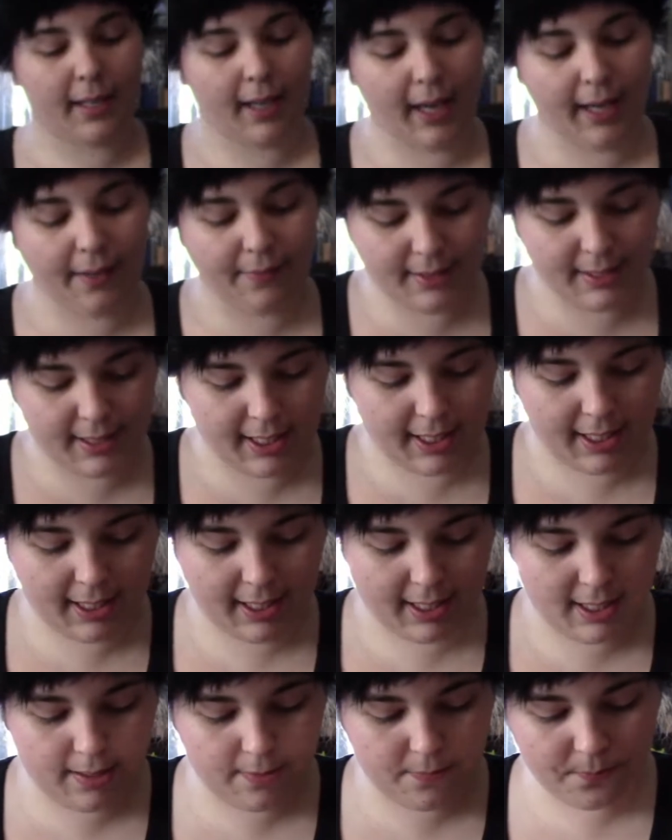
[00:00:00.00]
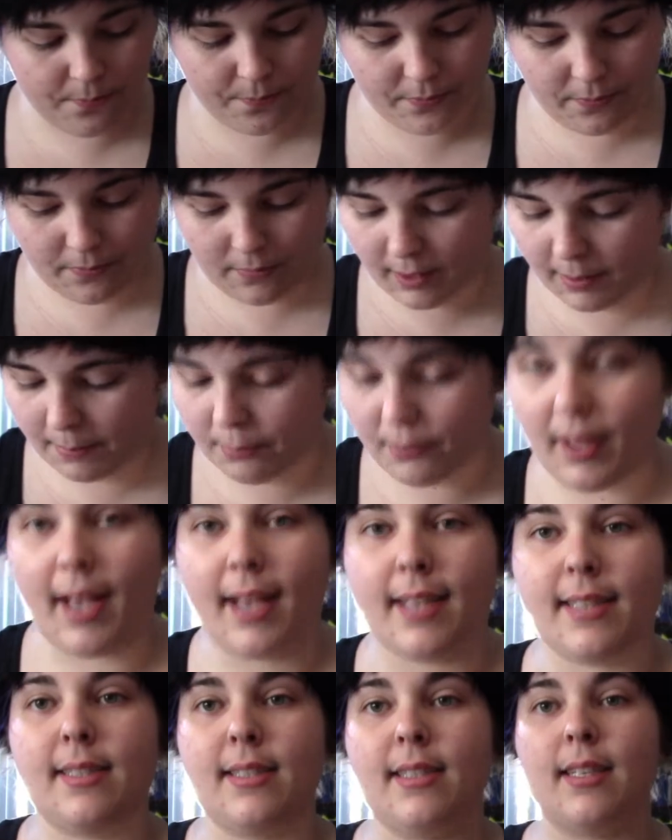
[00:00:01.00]
I haven't taken the
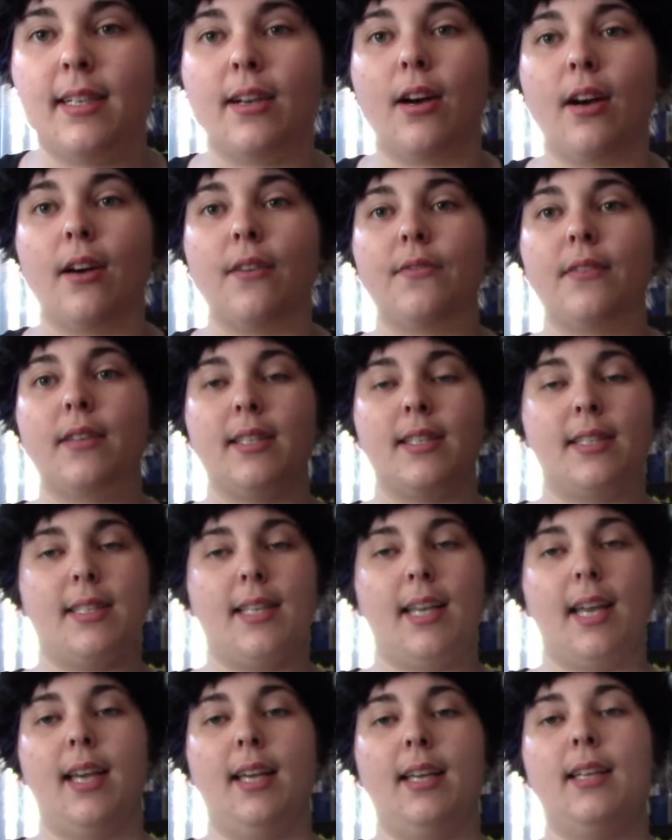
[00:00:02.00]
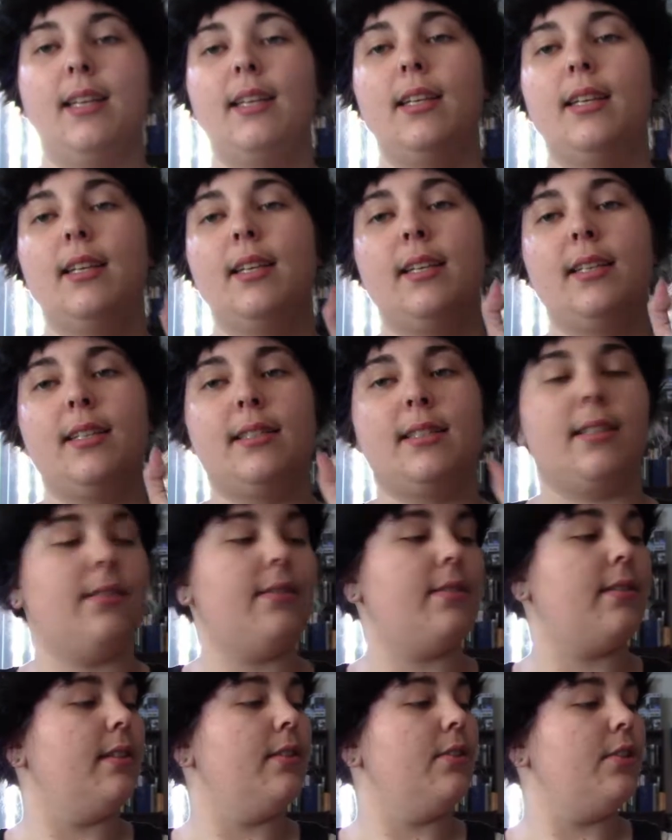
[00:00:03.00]
plastic off this yet, so I
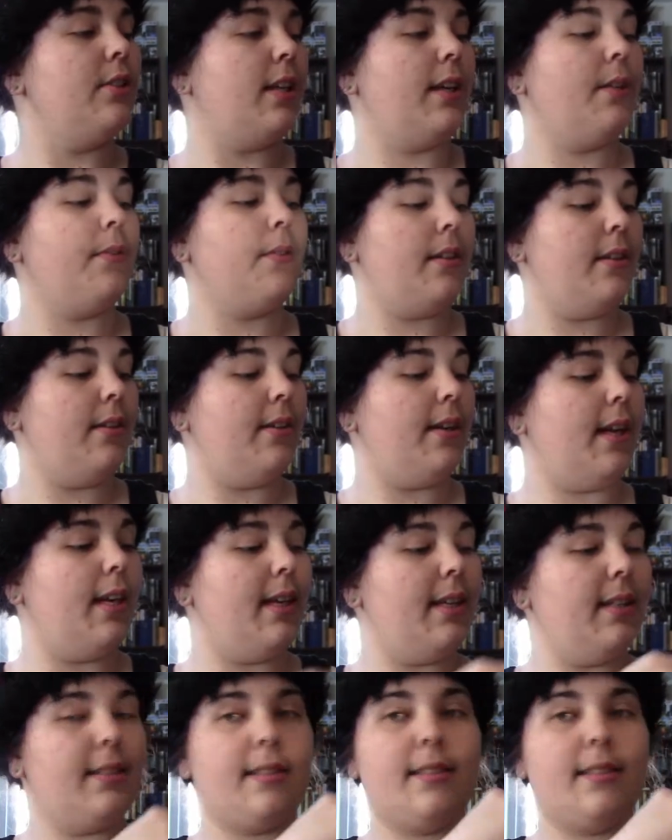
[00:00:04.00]
was going to share it with you guys.